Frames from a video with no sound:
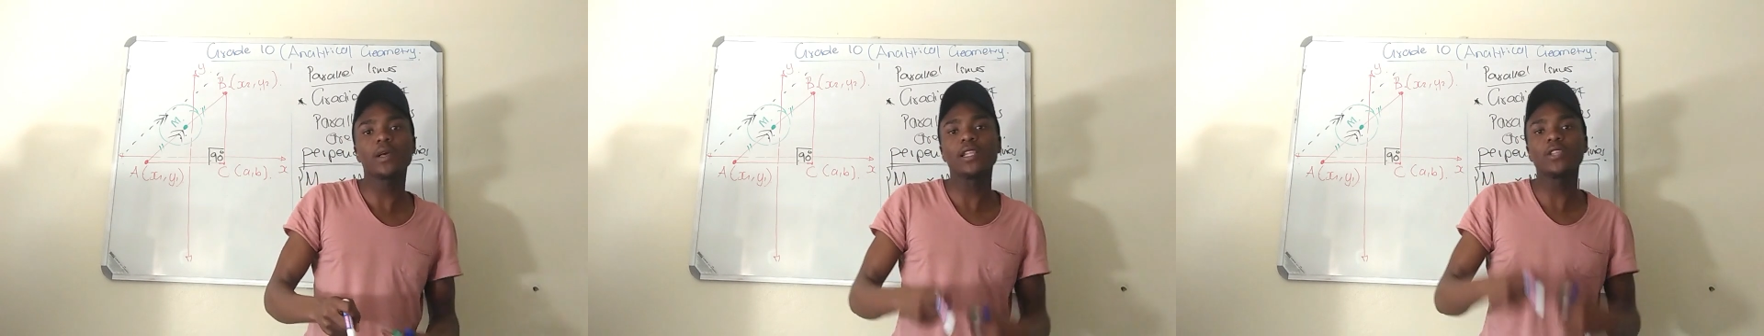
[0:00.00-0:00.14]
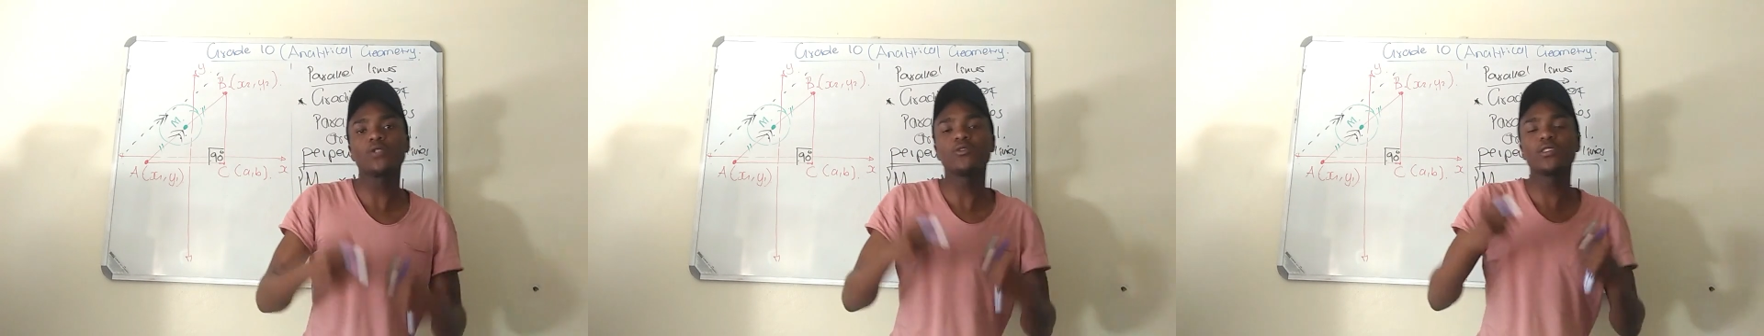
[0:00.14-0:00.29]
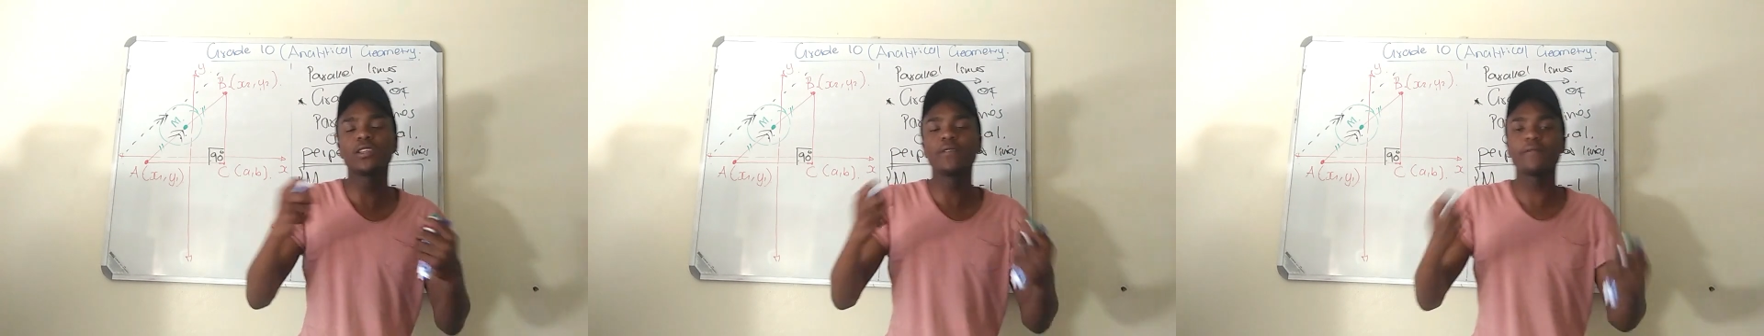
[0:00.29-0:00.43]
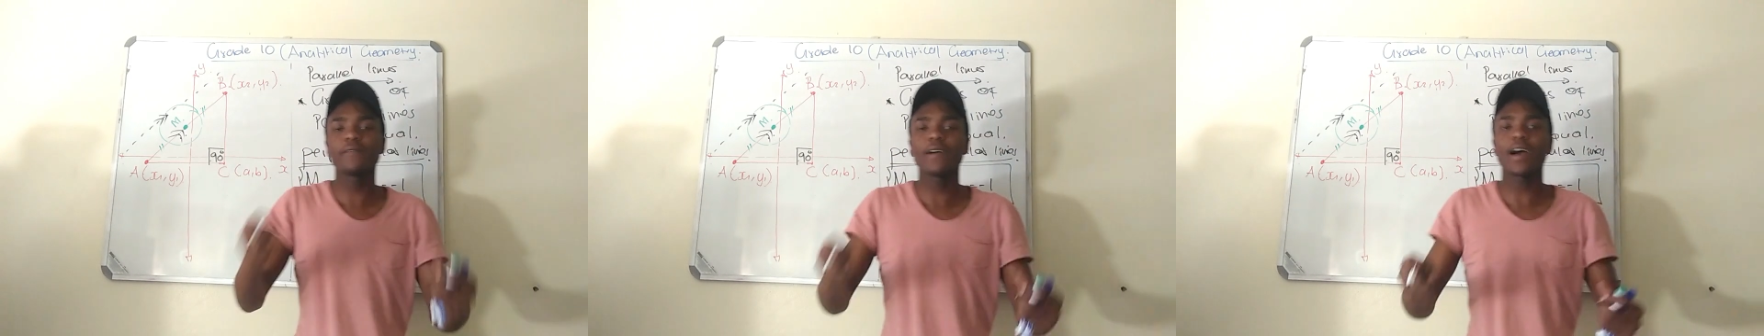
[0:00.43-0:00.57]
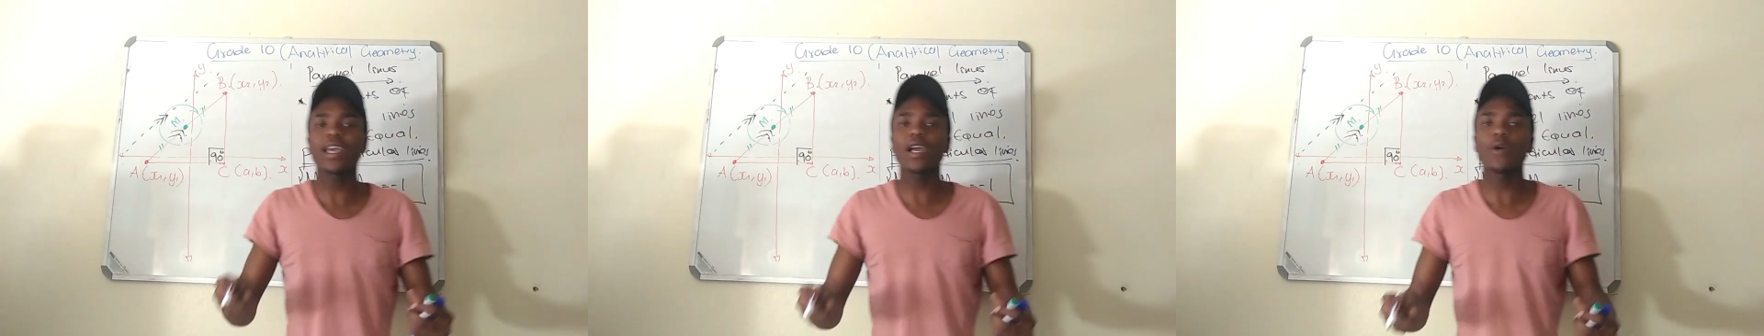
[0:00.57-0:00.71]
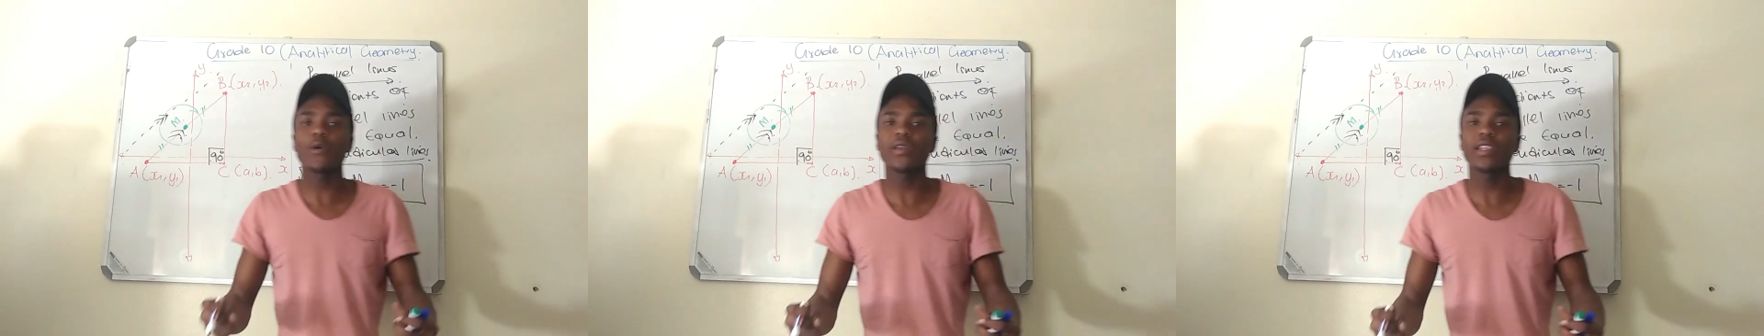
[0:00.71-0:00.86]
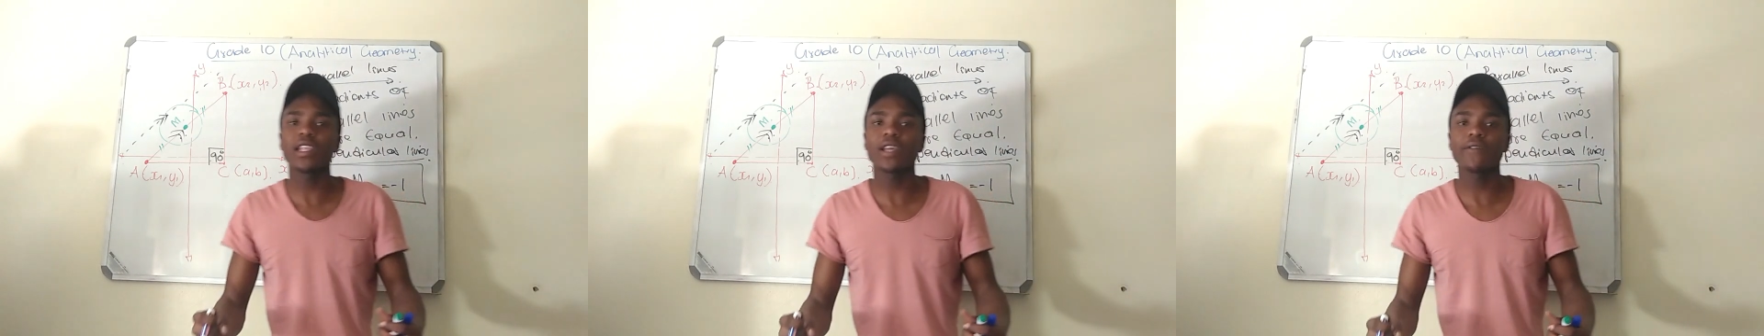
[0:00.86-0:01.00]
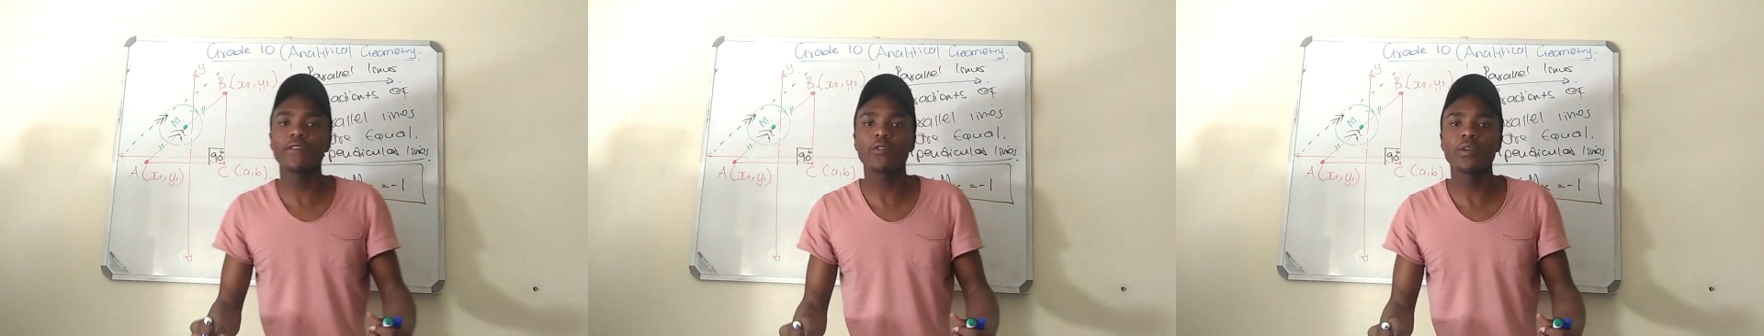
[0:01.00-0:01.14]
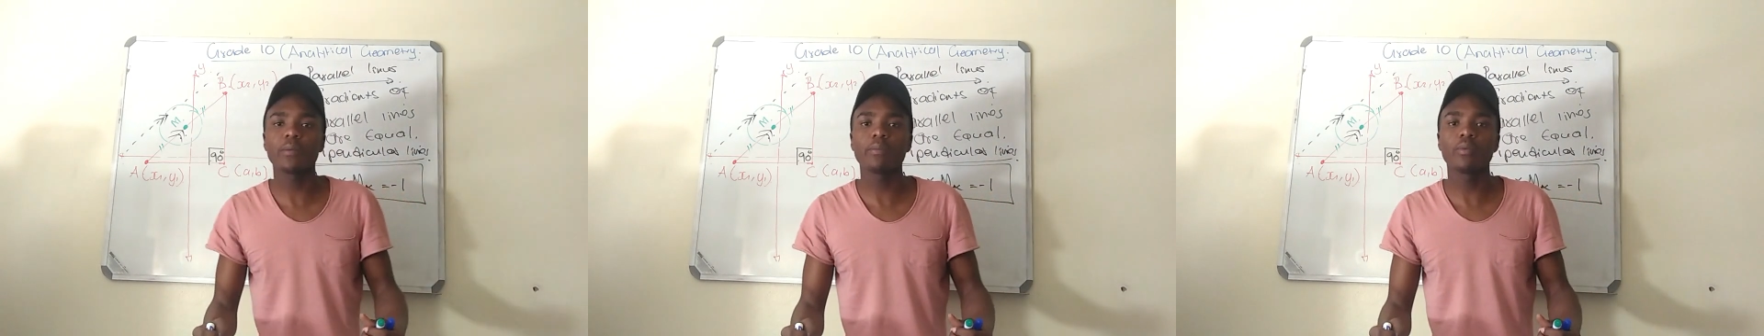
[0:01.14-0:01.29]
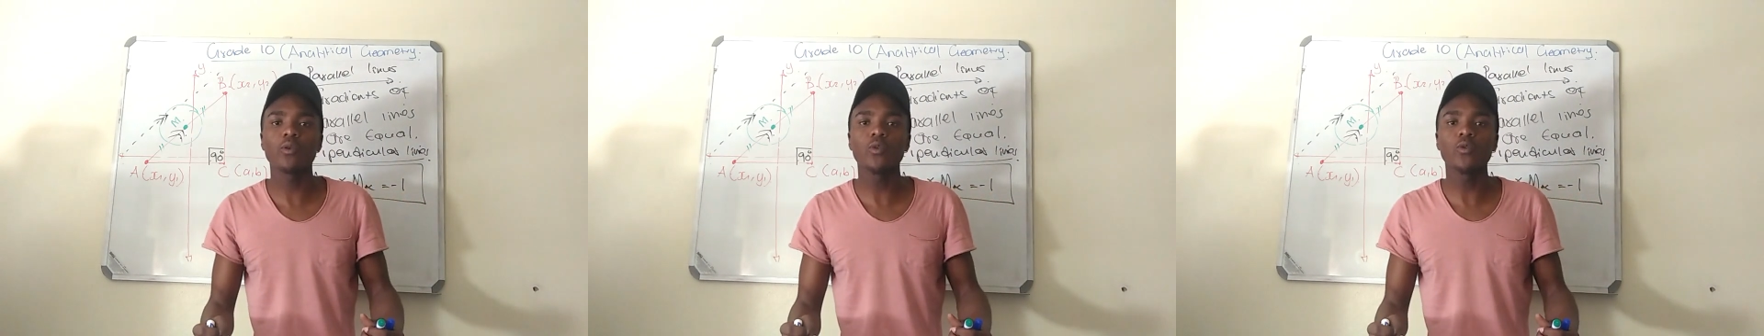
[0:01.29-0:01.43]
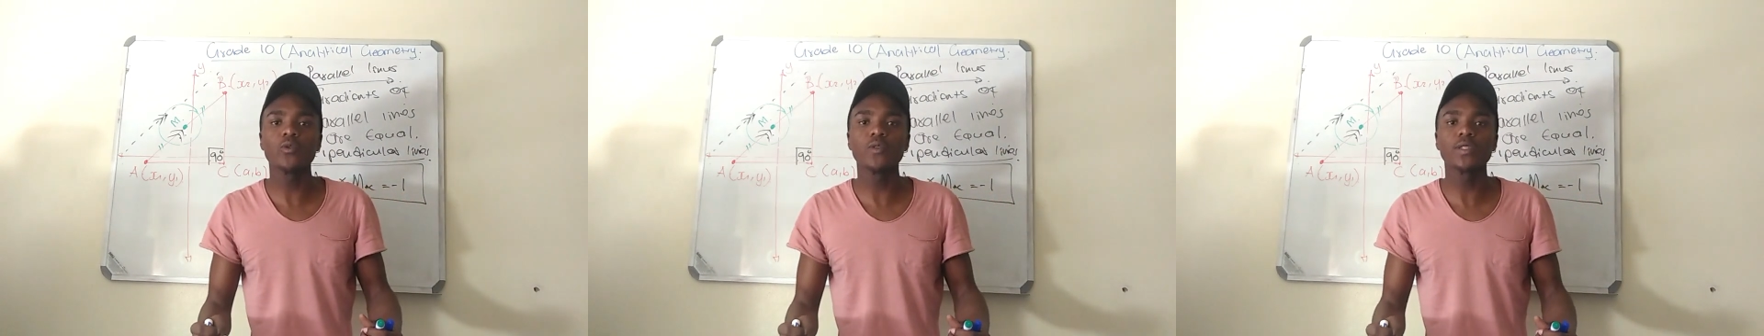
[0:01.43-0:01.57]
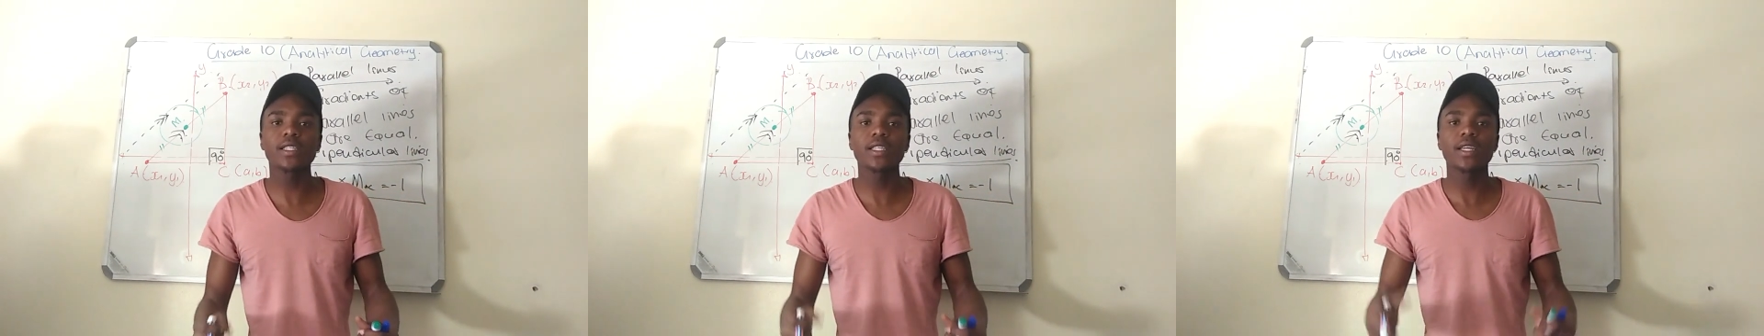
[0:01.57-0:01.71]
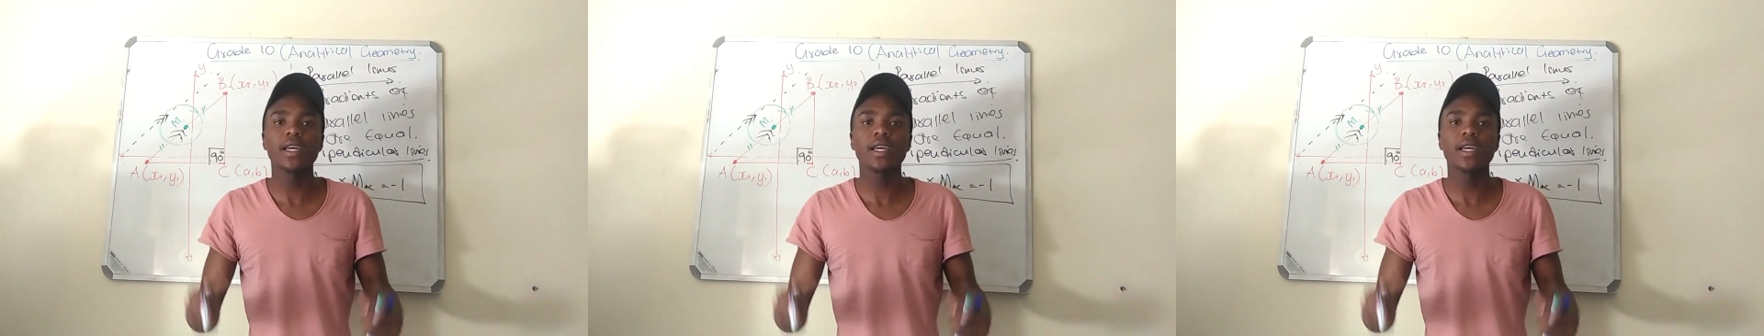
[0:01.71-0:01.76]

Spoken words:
notify whenever we post